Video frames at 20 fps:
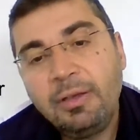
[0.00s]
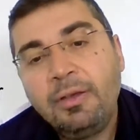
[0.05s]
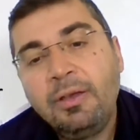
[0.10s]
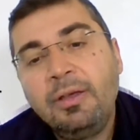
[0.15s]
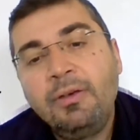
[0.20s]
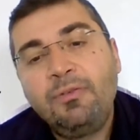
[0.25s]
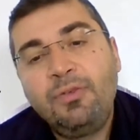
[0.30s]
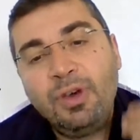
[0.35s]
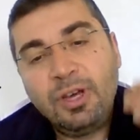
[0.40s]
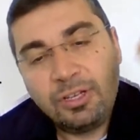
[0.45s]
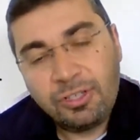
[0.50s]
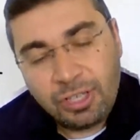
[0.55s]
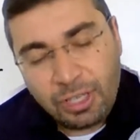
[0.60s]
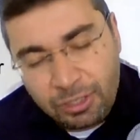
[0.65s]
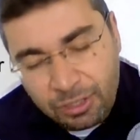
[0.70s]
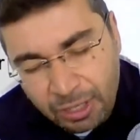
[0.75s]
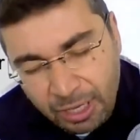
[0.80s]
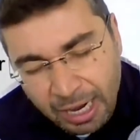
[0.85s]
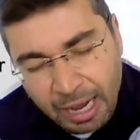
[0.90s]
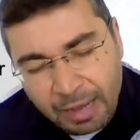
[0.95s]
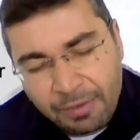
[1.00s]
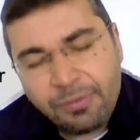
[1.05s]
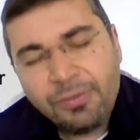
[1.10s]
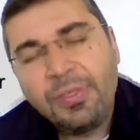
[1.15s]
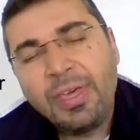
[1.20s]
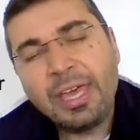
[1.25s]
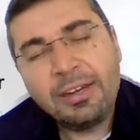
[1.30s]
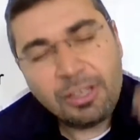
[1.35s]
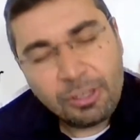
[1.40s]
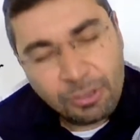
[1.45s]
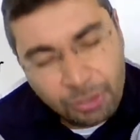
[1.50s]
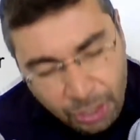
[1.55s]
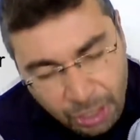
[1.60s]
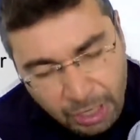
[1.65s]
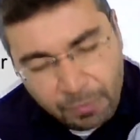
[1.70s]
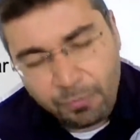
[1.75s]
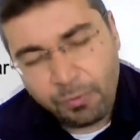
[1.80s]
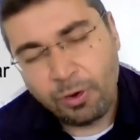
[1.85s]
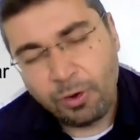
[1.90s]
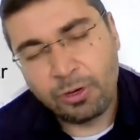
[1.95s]
first it derives, then it
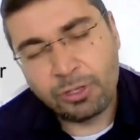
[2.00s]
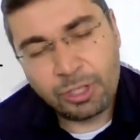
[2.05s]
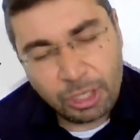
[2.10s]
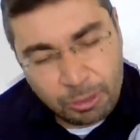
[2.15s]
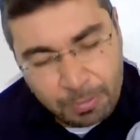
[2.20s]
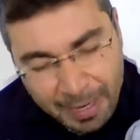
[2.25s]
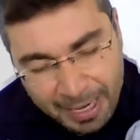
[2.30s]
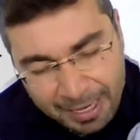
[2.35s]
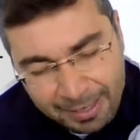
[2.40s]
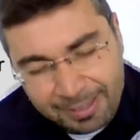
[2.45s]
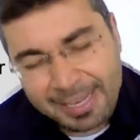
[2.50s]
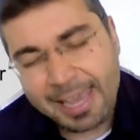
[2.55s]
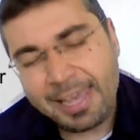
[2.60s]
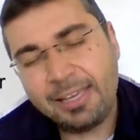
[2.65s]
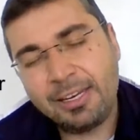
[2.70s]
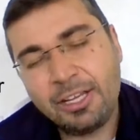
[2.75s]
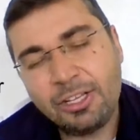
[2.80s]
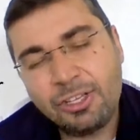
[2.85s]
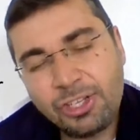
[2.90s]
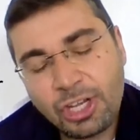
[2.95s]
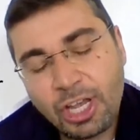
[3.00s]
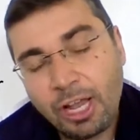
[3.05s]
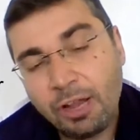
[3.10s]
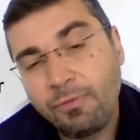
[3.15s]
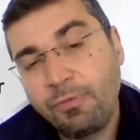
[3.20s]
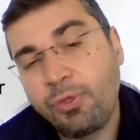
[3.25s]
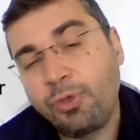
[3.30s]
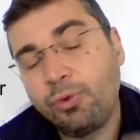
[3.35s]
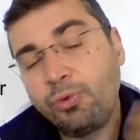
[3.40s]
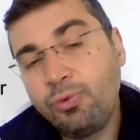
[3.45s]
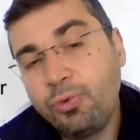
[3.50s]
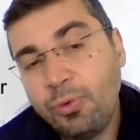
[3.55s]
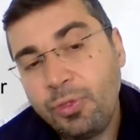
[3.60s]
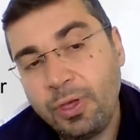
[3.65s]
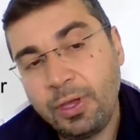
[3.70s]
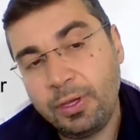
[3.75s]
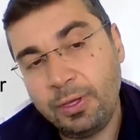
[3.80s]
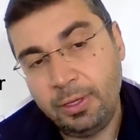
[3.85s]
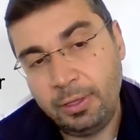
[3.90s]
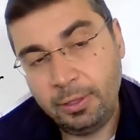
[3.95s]
reinforces, it maintains itself through
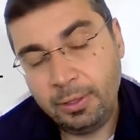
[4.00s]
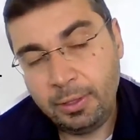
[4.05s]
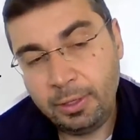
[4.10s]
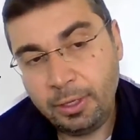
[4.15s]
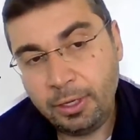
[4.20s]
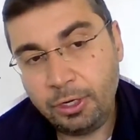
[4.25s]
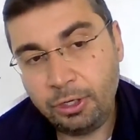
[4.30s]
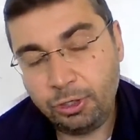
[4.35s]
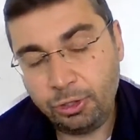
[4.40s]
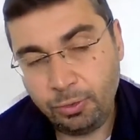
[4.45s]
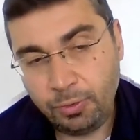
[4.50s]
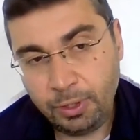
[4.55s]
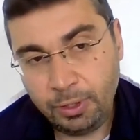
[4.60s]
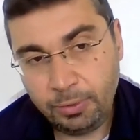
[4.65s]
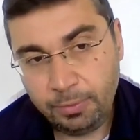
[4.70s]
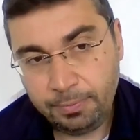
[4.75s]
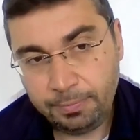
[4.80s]
the ritual.